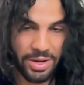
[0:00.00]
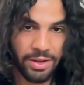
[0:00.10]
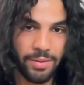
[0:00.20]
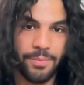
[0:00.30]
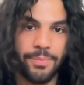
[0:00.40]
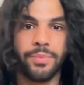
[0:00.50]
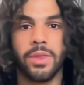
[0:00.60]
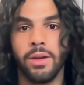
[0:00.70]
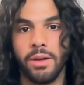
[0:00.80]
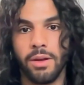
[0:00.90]
it,
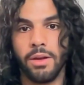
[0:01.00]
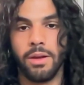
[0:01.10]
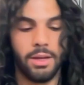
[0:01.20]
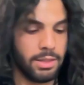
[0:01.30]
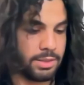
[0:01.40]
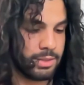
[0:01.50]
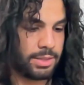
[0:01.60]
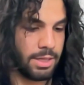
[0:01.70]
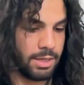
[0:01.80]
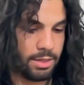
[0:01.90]
it's
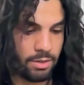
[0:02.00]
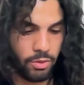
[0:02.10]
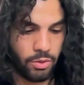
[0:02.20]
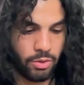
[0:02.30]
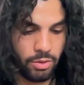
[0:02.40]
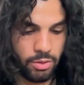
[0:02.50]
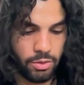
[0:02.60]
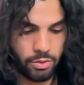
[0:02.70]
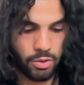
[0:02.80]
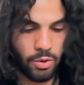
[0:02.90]

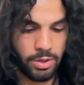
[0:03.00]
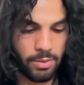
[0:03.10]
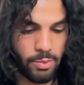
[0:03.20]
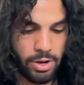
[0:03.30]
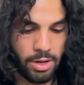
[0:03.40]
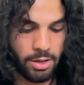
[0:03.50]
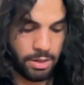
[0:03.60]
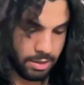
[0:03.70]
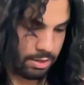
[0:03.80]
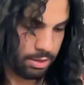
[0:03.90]
going to break.
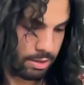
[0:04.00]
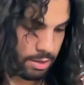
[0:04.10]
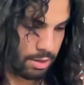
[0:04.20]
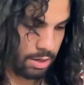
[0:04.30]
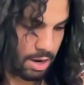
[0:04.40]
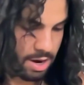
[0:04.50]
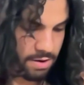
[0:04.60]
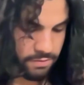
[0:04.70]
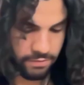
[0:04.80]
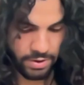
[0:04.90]

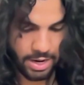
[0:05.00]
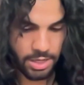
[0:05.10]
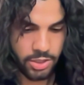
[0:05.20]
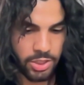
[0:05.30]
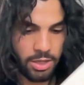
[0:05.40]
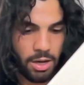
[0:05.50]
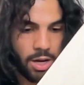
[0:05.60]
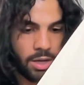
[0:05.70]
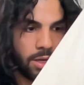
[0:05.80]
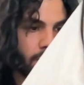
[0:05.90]
I've actually
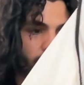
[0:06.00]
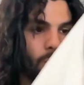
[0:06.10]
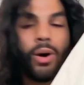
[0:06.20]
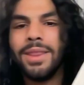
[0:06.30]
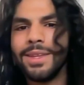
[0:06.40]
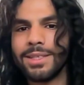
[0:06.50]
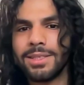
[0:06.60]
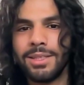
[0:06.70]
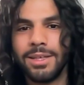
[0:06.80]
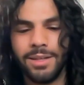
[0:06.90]
hardly ever worn this.
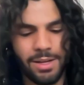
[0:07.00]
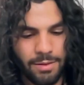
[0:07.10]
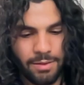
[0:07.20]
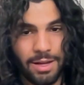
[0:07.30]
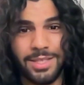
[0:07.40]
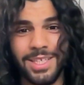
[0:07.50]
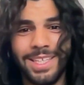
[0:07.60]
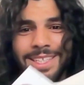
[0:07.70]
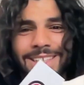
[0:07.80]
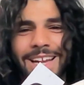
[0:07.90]
As you can
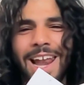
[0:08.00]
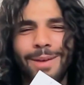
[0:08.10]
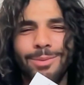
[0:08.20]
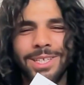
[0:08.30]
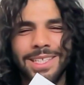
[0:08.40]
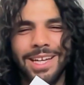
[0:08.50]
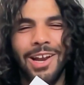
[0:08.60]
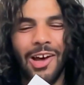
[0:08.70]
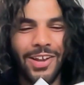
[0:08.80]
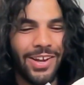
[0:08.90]
see, the label's still
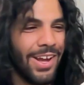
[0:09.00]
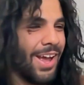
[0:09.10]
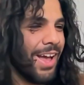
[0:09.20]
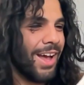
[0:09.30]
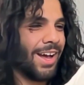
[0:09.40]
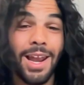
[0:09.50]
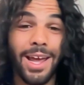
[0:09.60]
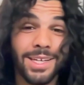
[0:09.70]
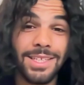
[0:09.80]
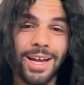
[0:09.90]
on. Yeah,
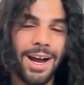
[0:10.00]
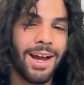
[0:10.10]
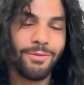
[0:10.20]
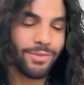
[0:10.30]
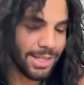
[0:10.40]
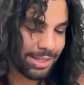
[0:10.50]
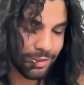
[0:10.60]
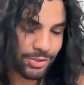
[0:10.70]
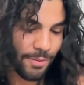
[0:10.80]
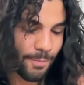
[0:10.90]
like I said, I really
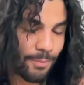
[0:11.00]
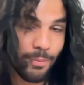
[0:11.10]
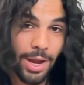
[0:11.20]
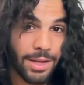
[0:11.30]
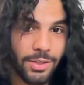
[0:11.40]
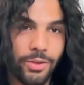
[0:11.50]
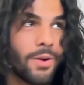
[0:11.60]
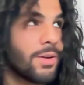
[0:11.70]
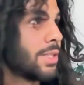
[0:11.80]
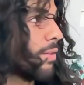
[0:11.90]
enjoy buying
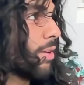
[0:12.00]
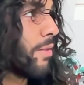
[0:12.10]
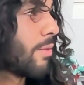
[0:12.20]
coats. I think I've